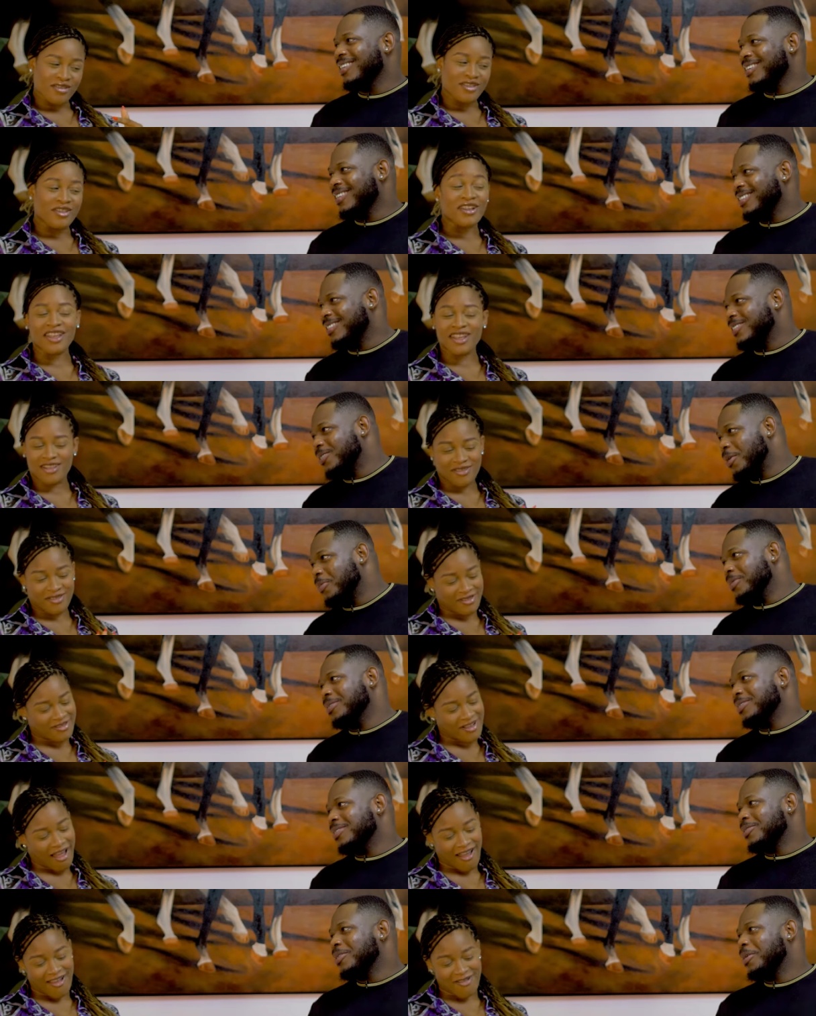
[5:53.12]
Speaker 1: okay,
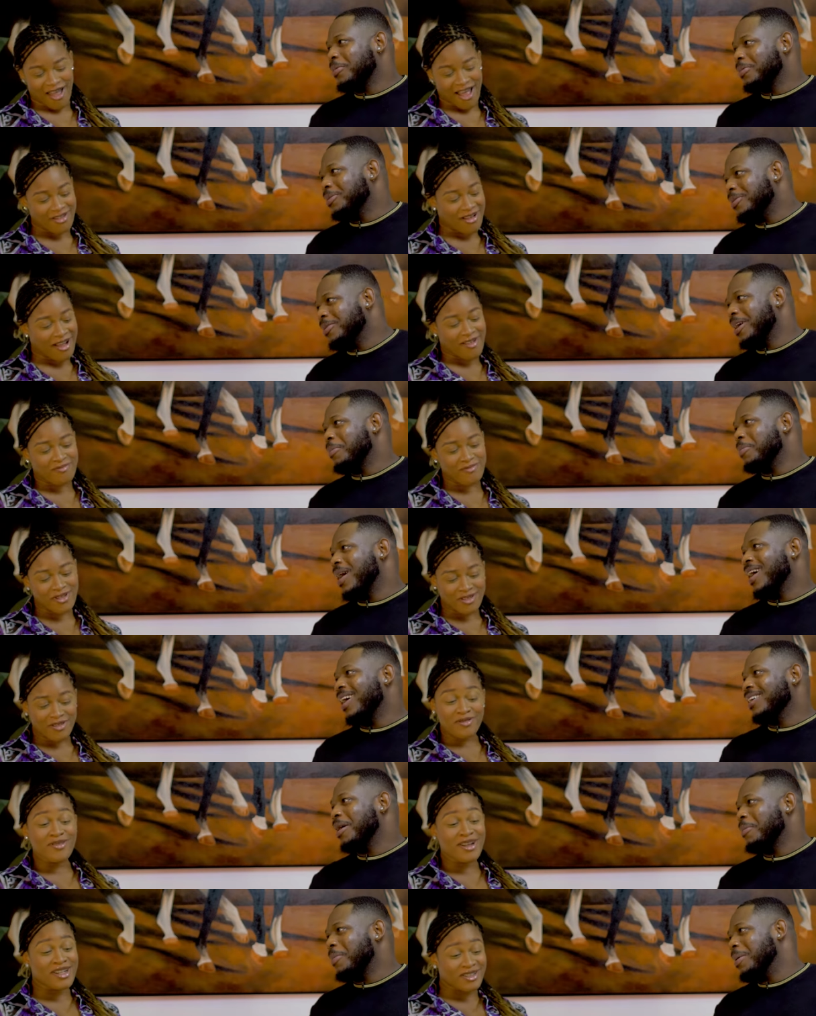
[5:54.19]
disturbing, no, ah, disturbing. I, don't have
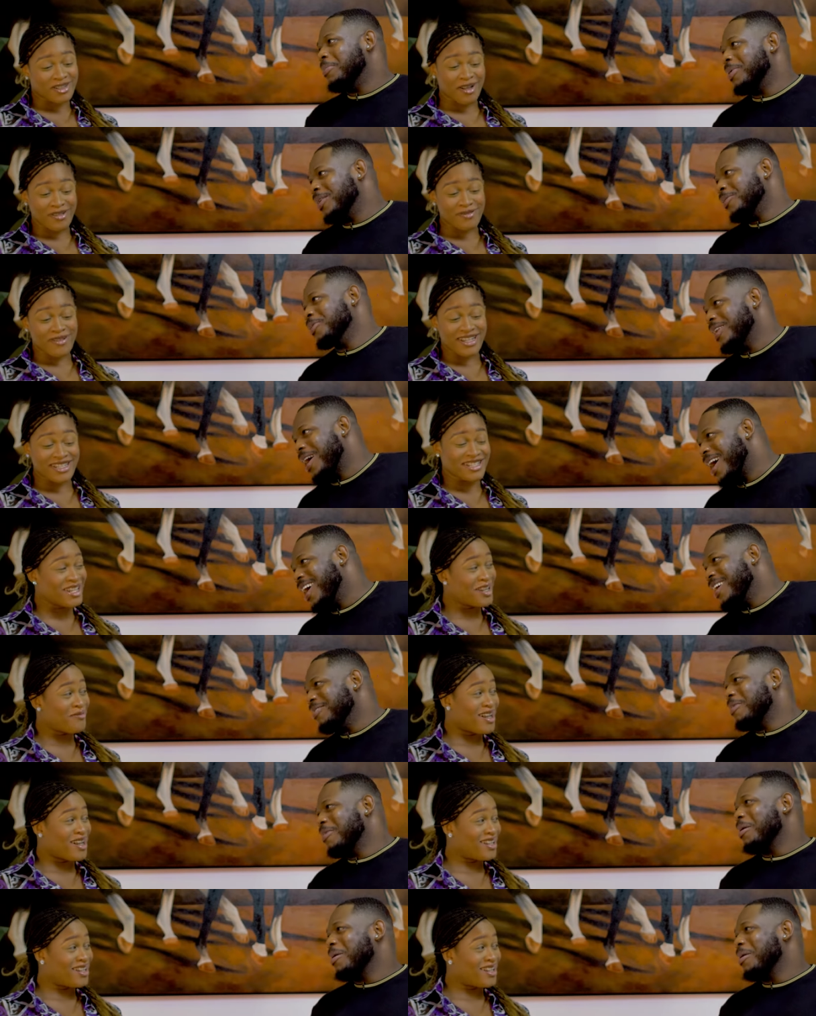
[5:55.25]
money. No, she pressed my DM